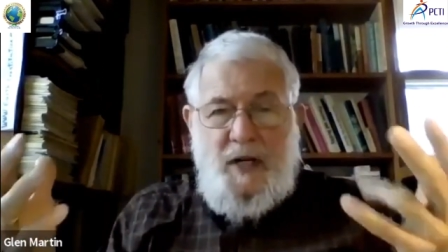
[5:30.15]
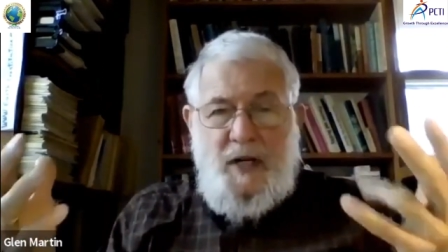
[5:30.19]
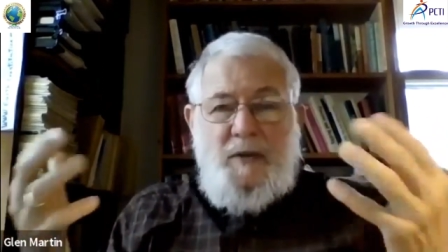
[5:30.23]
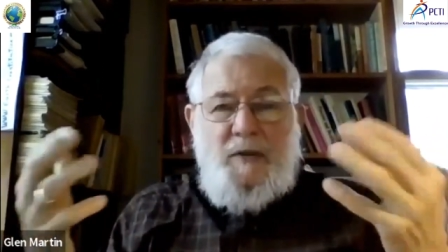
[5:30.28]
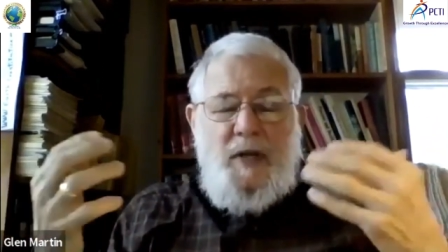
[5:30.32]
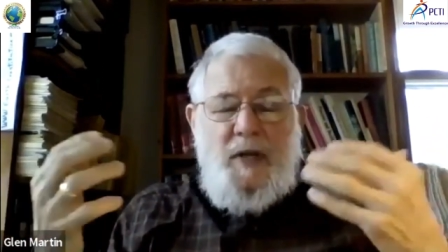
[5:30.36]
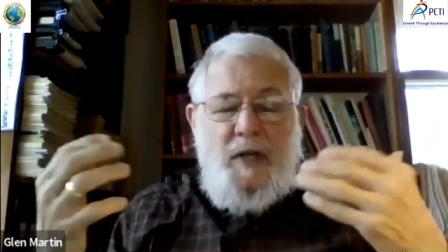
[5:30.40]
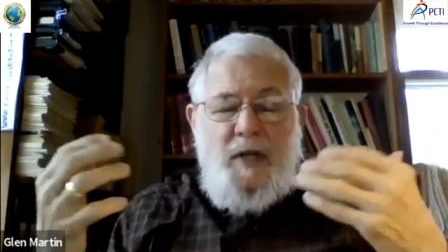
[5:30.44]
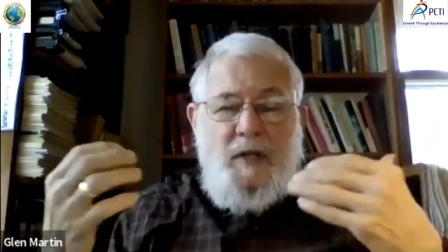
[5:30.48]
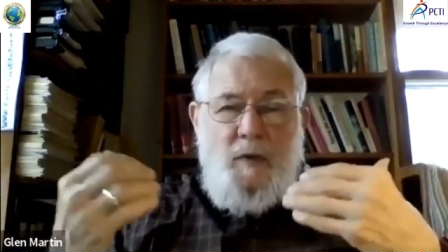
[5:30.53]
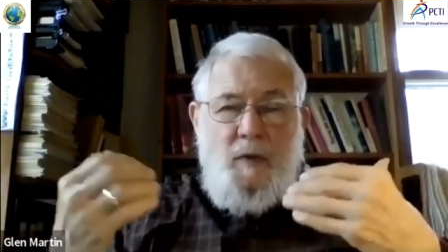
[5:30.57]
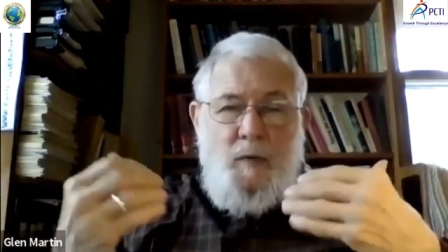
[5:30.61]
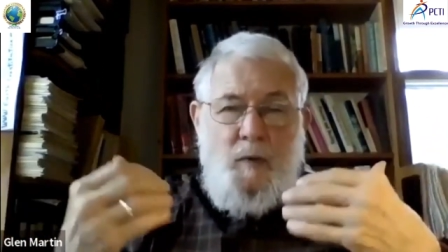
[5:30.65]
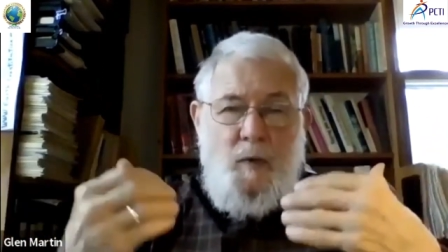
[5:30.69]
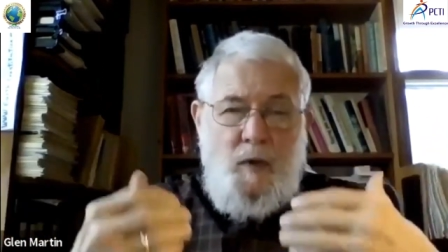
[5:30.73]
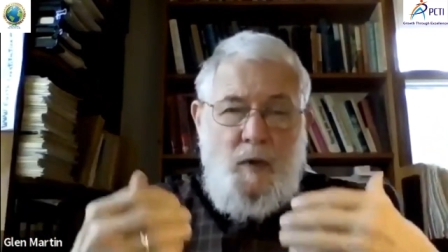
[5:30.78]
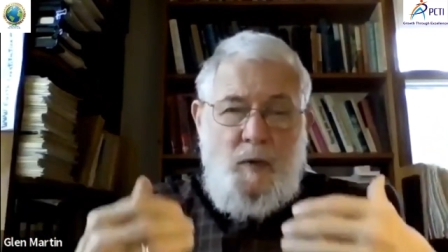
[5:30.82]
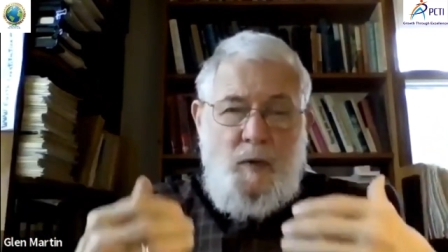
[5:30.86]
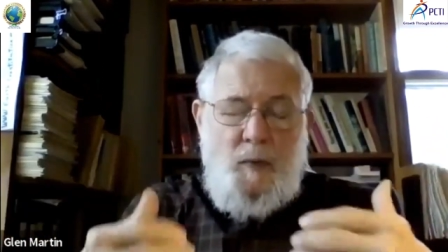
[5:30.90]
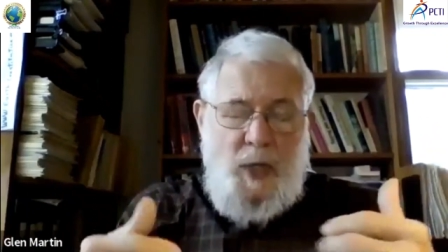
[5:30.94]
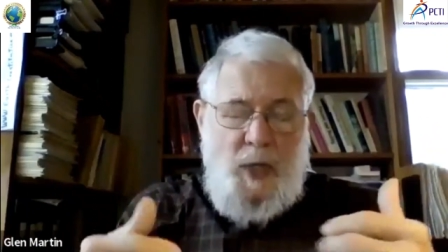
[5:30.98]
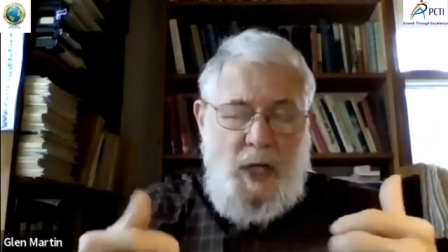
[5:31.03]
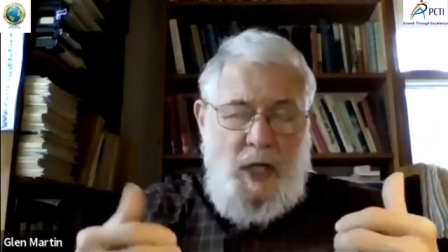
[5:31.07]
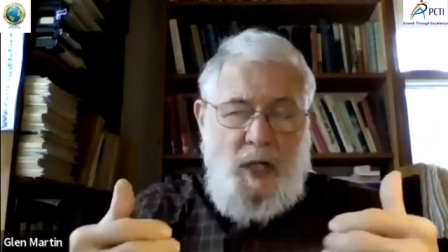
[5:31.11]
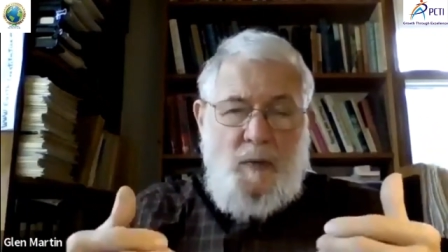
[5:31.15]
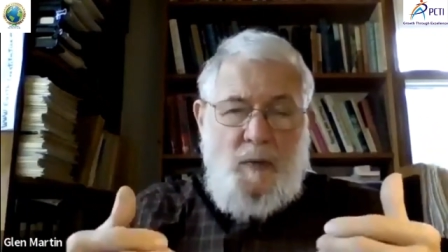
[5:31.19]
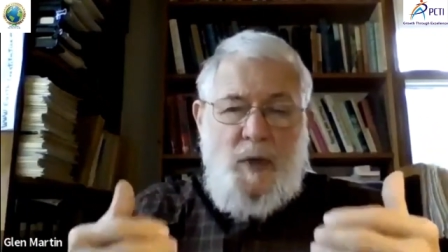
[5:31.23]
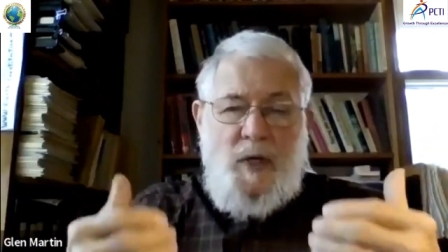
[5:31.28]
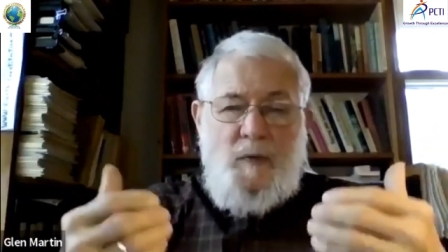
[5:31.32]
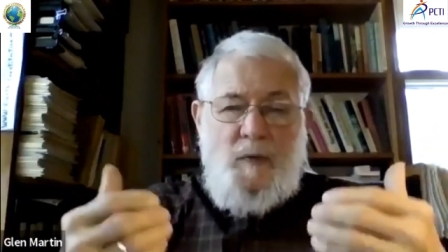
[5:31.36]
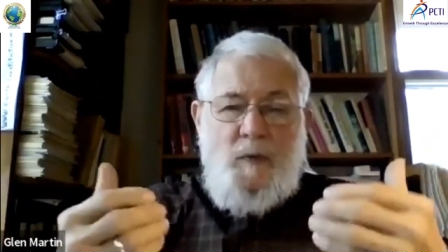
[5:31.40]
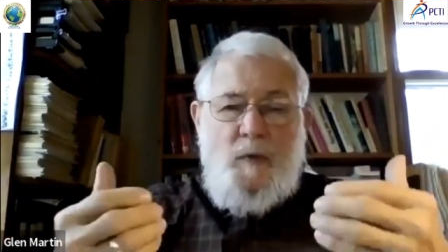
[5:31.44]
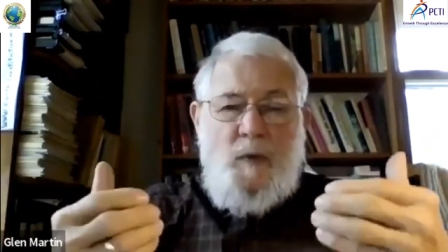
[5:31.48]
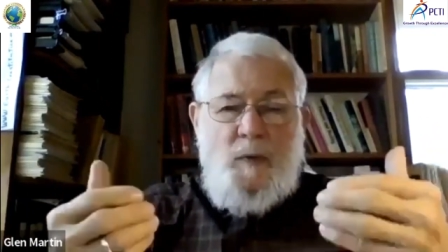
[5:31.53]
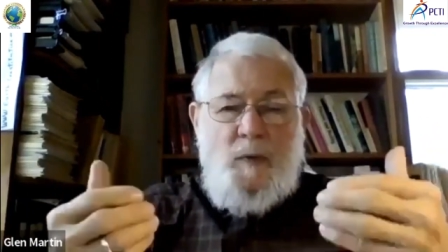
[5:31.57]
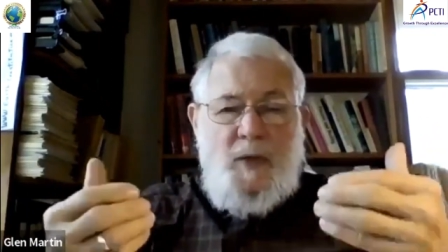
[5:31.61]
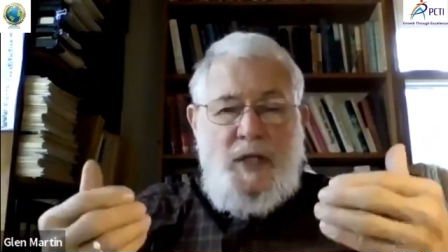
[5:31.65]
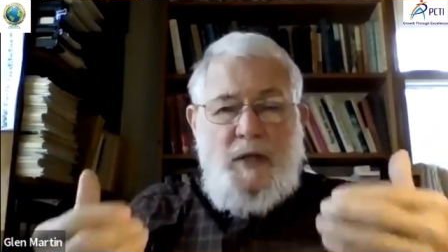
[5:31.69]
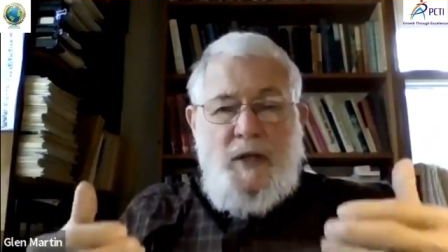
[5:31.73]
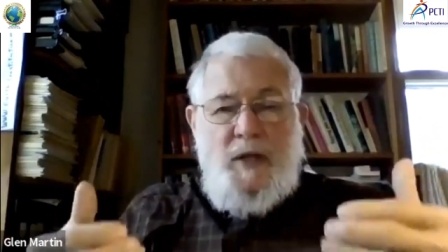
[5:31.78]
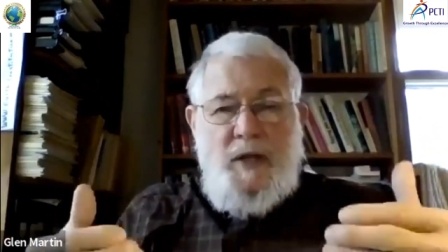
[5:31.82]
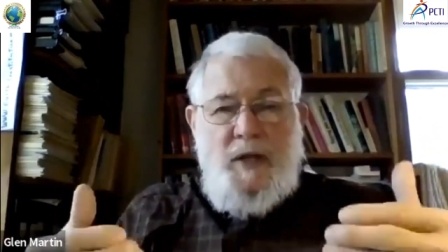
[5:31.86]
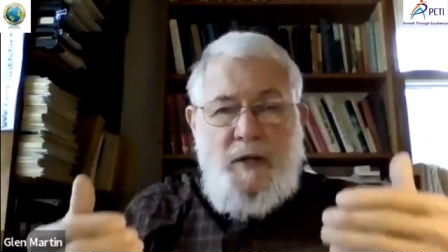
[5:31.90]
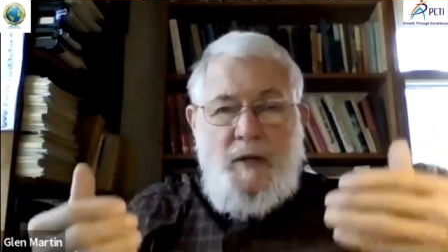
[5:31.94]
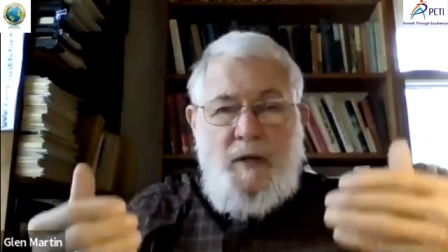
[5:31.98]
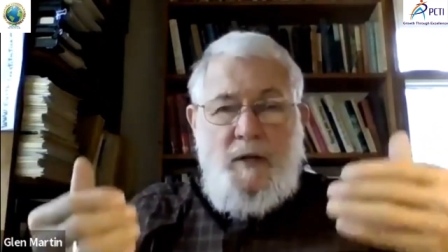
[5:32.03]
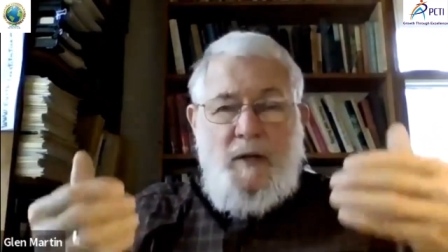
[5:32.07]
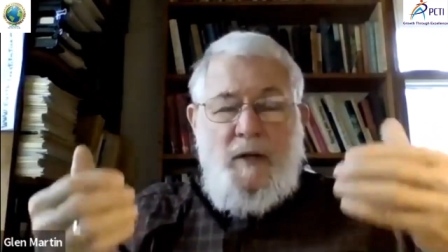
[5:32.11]
I think the World Parliament will be
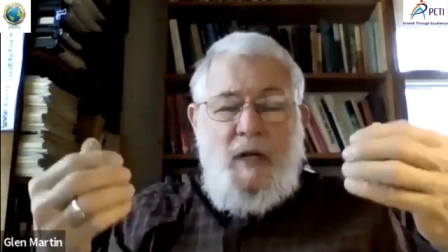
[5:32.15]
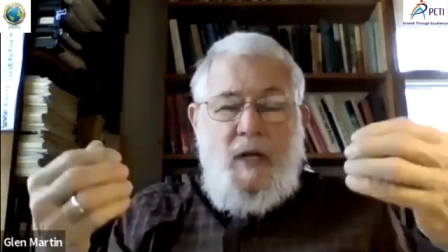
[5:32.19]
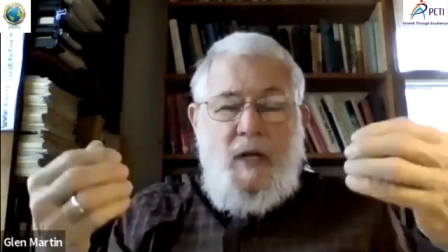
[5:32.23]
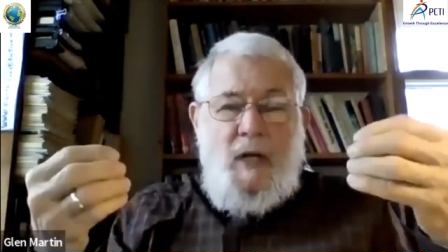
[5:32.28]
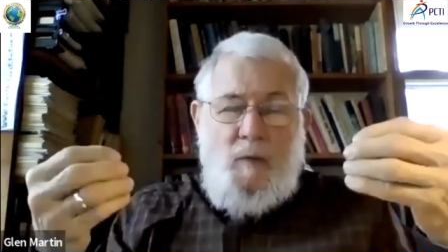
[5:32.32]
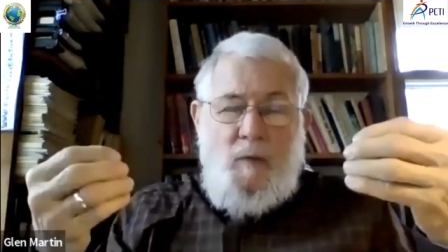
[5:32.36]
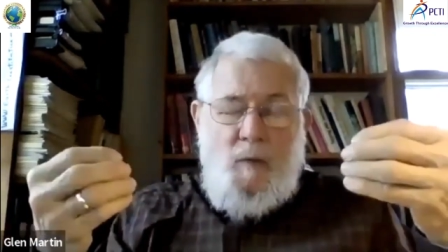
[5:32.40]
there